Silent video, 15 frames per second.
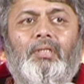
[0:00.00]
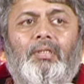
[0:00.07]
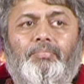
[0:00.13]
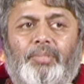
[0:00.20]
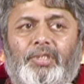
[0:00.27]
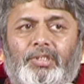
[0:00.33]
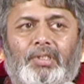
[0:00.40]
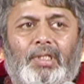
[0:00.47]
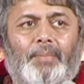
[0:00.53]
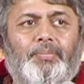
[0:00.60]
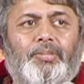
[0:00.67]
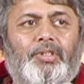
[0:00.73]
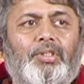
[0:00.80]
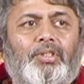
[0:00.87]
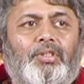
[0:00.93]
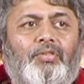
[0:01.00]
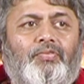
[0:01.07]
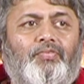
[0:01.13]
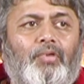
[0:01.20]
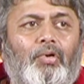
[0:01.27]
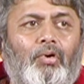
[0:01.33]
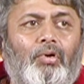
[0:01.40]
the perception
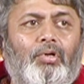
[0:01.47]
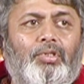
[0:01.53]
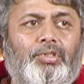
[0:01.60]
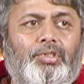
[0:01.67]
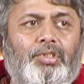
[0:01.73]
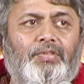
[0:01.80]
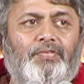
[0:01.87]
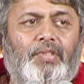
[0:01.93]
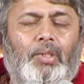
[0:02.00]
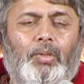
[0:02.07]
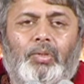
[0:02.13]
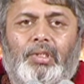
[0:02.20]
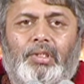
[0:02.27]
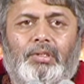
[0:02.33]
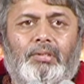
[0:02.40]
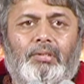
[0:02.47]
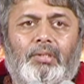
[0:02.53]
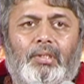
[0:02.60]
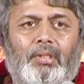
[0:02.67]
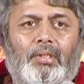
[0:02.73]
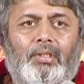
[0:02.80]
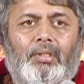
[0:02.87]
of all Shiv Yogis,
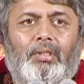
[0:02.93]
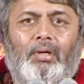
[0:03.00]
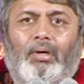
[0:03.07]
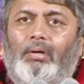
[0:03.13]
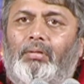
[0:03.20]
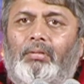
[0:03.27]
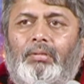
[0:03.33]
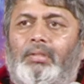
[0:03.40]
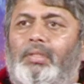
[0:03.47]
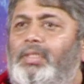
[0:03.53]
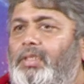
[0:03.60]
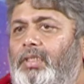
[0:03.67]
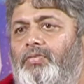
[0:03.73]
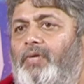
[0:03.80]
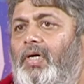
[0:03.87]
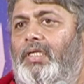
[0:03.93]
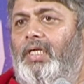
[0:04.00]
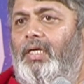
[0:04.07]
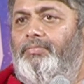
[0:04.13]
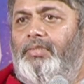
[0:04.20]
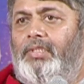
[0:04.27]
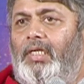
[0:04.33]
now this is what
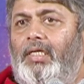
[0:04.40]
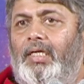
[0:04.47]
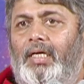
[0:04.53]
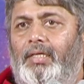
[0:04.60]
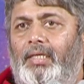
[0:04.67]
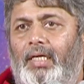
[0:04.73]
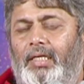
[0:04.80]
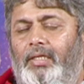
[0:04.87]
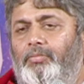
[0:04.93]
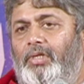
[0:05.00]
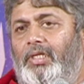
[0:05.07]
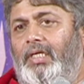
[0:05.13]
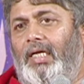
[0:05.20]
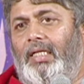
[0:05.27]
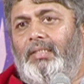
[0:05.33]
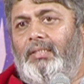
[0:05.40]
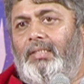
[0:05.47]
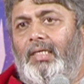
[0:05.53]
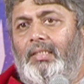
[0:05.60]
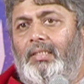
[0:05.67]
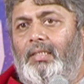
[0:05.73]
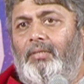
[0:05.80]
I'm telling you. Anybody else
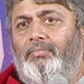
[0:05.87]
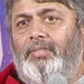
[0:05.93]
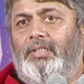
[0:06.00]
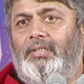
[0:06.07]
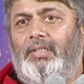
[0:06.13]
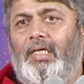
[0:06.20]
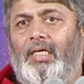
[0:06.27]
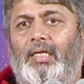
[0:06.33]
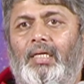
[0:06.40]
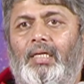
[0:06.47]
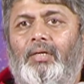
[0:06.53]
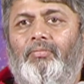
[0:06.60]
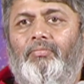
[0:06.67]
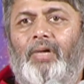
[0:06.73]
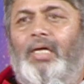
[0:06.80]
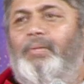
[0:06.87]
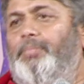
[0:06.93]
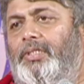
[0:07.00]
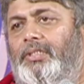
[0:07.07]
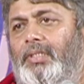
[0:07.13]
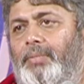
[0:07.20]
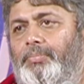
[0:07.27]
can come and say, my
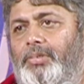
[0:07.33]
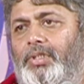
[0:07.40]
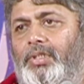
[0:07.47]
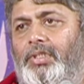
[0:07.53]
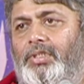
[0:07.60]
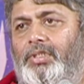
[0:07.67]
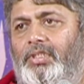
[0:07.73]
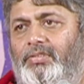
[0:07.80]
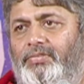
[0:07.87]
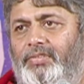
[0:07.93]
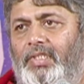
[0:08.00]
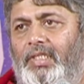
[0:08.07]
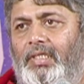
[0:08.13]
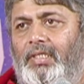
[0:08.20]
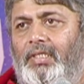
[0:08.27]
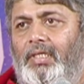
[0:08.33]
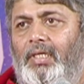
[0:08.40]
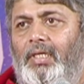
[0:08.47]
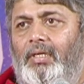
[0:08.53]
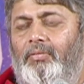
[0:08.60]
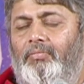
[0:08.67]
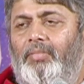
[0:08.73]
perception is different.
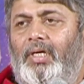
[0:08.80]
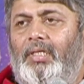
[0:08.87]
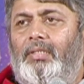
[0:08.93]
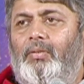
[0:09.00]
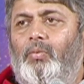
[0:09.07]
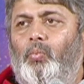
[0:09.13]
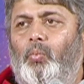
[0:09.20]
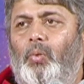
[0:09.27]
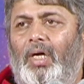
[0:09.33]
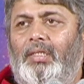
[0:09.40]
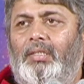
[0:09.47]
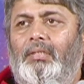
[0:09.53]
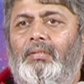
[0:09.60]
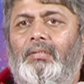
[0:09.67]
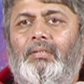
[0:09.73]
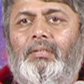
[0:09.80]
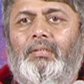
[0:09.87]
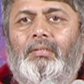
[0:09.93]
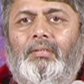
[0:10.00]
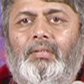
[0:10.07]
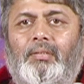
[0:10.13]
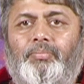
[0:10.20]
But what
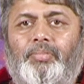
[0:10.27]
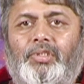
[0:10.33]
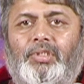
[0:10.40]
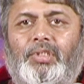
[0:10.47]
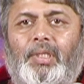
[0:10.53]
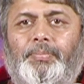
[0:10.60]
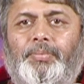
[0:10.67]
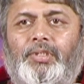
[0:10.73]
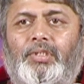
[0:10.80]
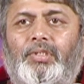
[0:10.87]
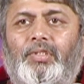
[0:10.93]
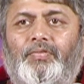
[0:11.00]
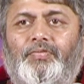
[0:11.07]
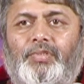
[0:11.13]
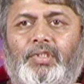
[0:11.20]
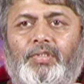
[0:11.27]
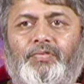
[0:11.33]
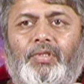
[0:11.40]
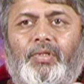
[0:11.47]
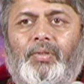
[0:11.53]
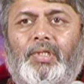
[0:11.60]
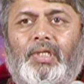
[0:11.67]
the perception of
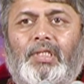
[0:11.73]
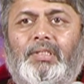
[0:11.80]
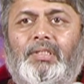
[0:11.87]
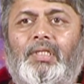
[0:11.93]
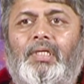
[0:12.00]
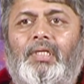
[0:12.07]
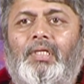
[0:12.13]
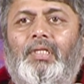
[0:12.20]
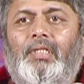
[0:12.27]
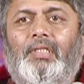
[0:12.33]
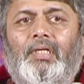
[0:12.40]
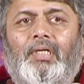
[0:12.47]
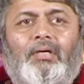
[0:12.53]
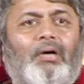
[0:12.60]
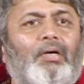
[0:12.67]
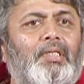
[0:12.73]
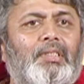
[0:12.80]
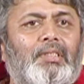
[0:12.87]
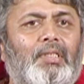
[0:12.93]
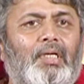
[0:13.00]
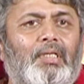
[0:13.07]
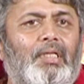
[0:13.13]
Shiv Yog is, the God
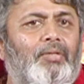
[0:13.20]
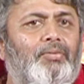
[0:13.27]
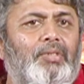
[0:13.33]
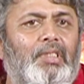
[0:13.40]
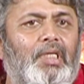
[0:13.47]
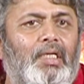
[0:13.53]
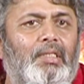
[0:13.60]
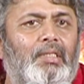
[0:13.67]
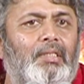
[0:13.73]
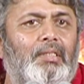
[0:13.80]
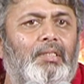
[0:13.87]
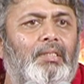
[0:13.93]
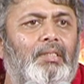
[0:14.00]
is not outside.